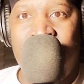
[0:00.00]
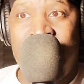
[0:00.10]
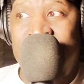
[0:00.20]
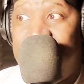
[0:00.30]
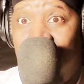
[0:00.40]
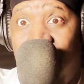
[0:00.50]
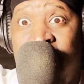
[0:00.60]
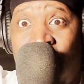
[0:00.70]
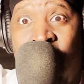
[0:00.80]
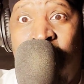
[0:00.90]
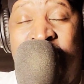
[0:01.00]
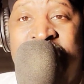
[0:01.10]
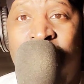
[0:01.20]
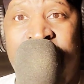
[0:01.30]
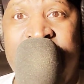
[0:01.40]
It's ongoing
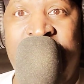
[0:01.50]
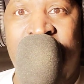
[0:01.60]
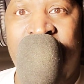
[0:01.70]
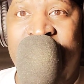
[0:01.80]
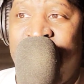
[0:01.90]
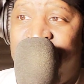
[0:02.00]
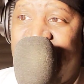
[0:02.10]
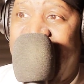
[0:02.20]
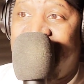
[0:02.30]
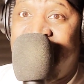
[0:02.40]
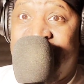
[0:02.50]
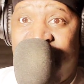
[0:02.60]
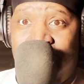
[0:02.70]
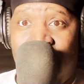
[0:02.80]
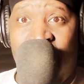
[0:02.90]
while you in there. In fact, it's
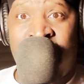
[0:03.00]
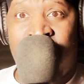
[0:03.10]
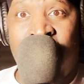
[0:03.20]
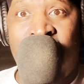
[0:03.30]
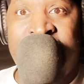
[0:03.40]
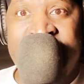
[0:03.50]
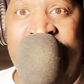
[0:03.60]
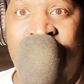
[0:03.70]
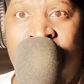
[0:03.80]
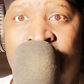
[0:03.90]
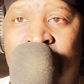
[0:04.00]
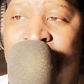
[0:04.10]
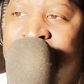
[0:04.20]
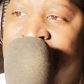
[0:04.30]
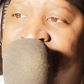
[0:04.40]
even more stronger now because